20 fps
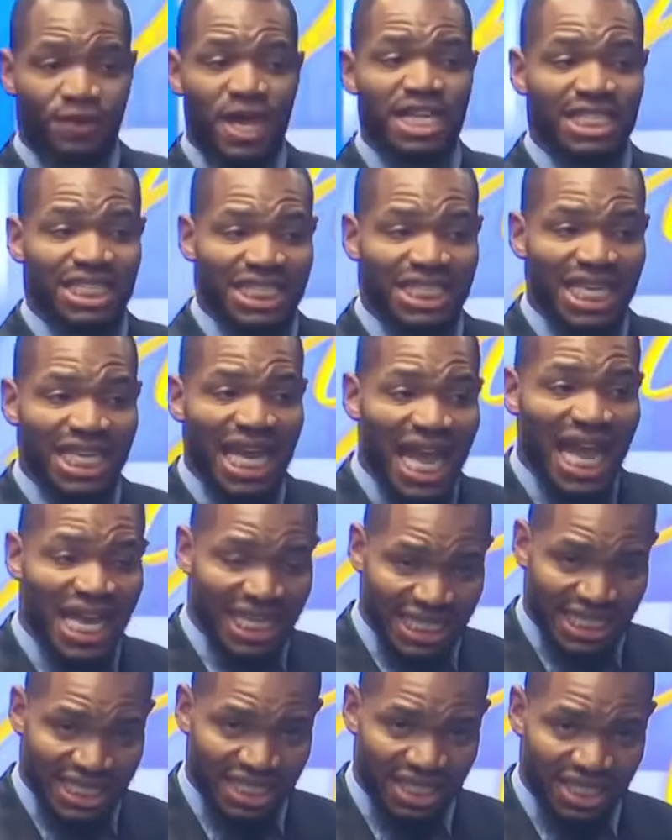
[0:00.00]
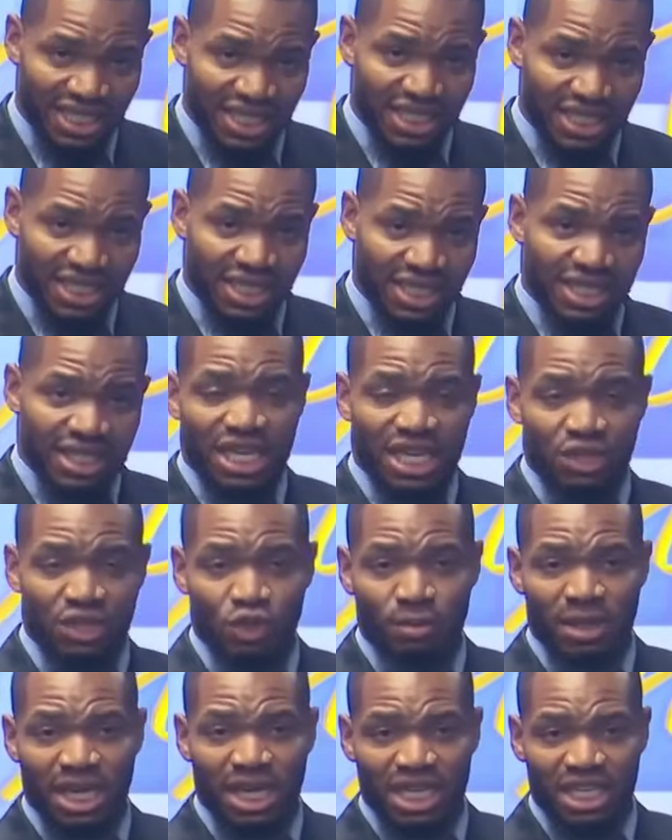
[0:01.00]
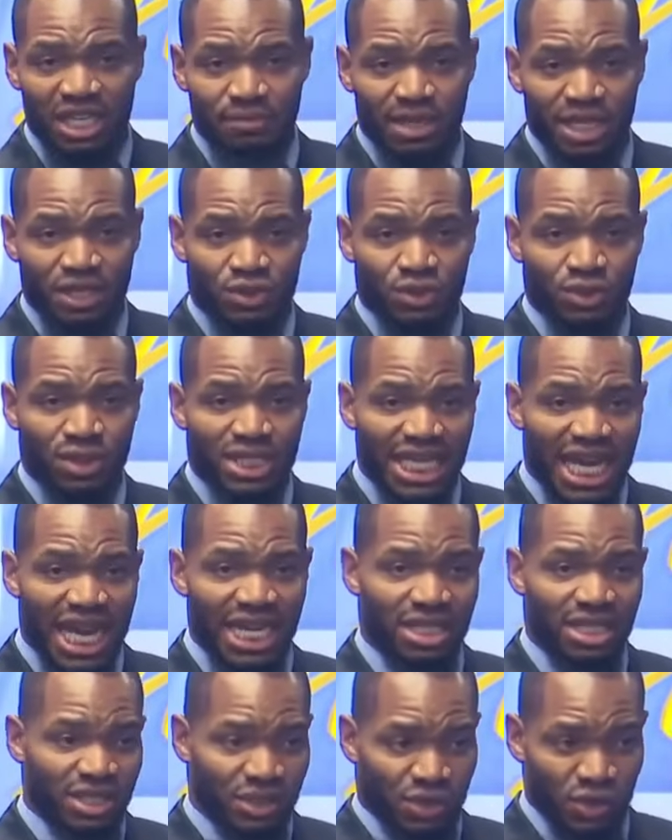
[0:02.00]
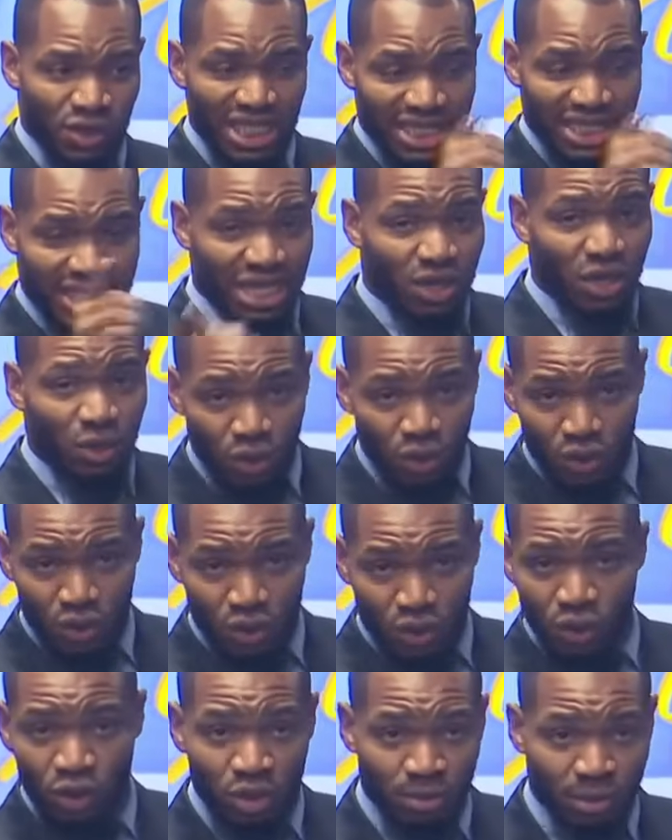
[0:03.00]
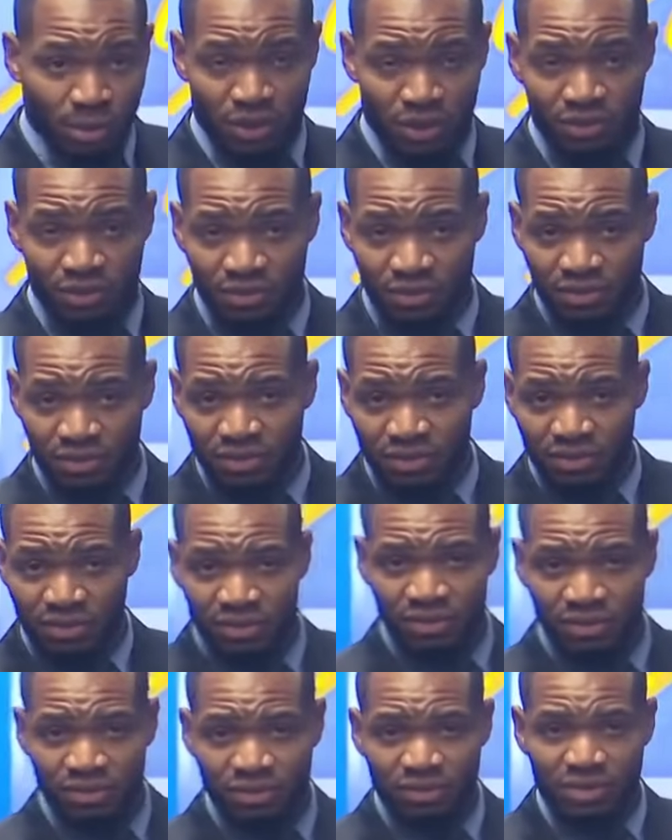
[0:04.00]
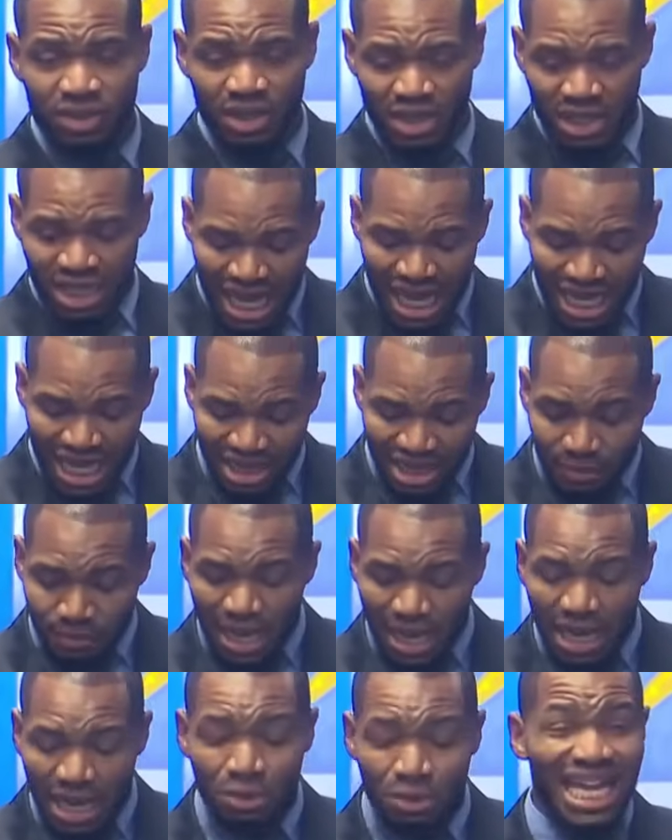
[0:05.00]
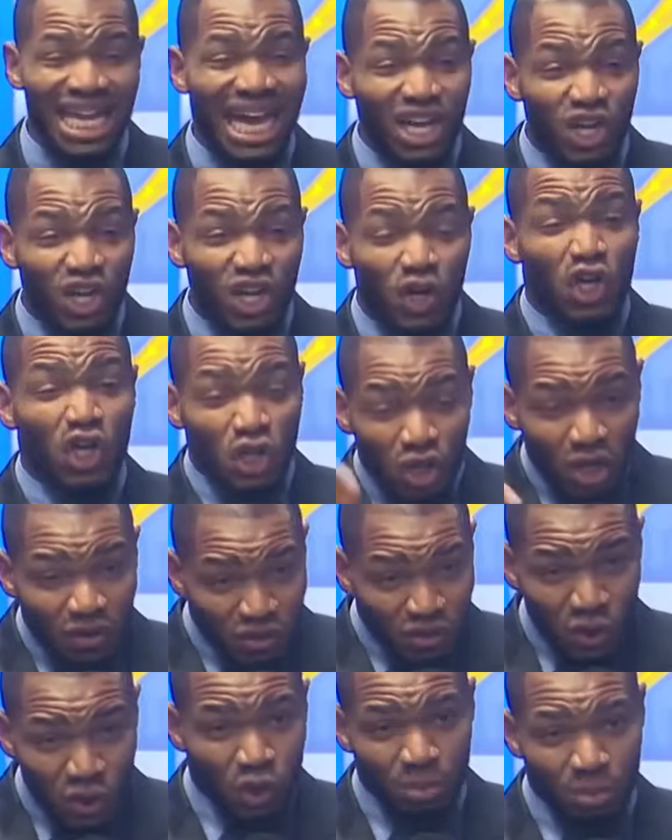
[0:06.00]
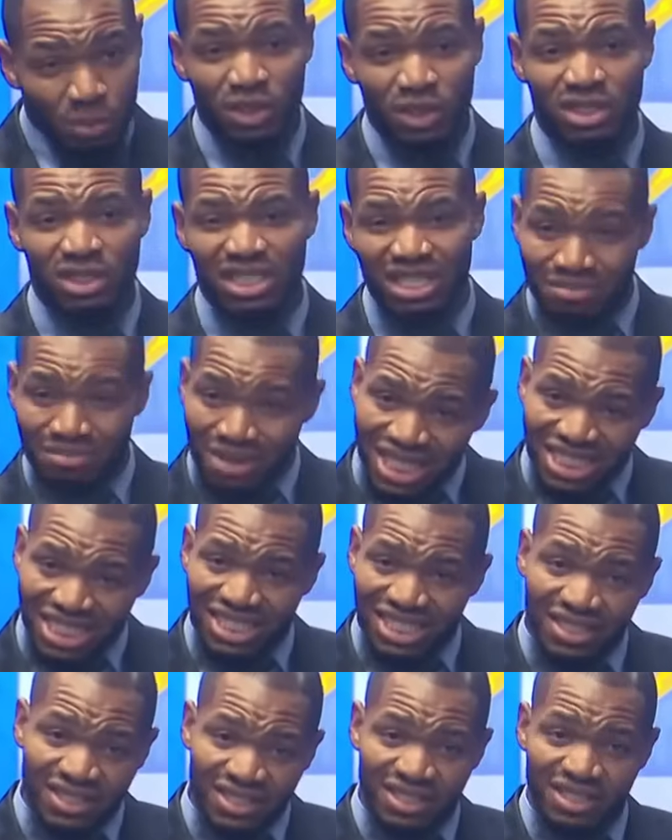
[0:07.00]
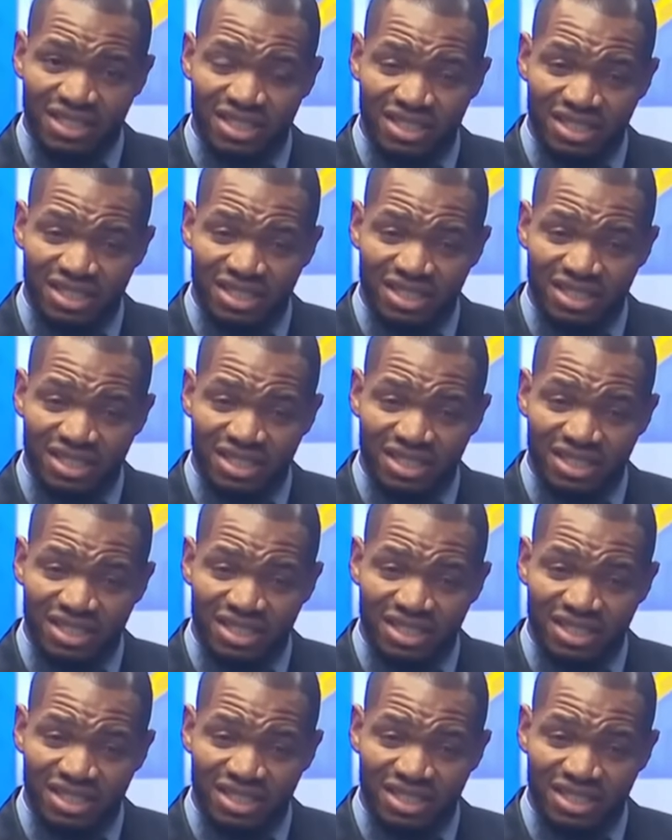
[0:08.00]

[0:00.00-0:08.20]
the first child that the woman gave birth to died. So the second was Solomon. And the Bible says, and God loved Solomon. Imagine.